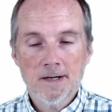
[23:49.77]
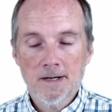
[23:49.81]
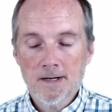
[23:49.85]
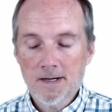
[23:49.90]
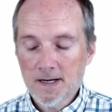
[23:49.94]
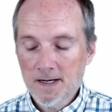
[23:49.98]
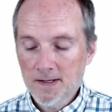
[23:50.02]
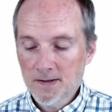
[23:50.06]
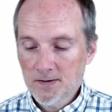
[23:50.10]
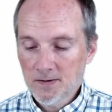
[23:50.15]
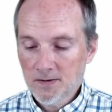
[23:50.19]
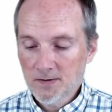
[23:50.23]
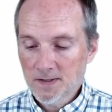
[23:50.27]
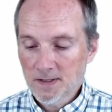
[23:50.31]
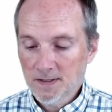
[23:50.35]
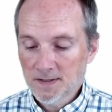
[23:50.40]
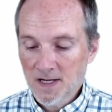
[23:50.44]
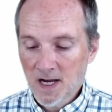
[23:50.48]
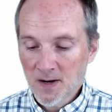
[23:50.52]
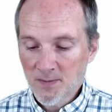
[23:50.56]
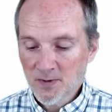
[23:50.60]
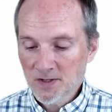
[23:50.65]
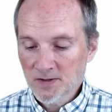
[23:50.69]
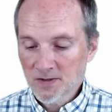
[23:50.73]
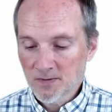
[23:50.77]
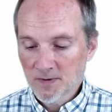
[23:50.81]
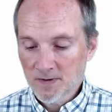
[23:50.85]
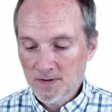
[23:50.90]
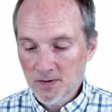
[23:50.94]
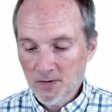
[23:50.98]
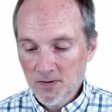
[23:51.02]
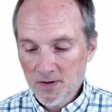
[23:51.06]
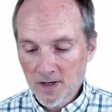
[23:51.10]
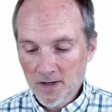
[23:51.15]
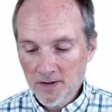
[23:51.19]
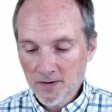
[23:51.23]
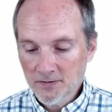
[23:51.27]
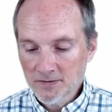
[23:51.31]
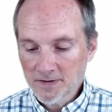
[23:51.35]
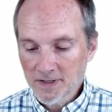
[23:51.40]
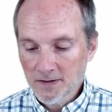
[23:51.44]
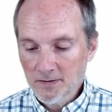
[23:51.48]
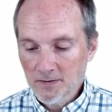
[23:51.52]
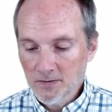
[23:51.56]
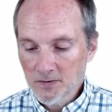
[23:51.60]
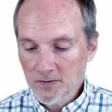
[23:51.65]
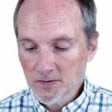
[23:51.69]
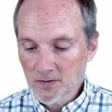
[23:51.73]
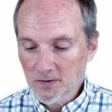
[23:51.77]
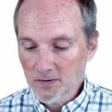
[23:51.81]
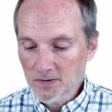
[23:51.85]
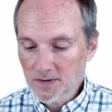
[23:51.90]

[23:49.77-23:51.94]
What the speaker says: And there's examples with no Condorcet loser.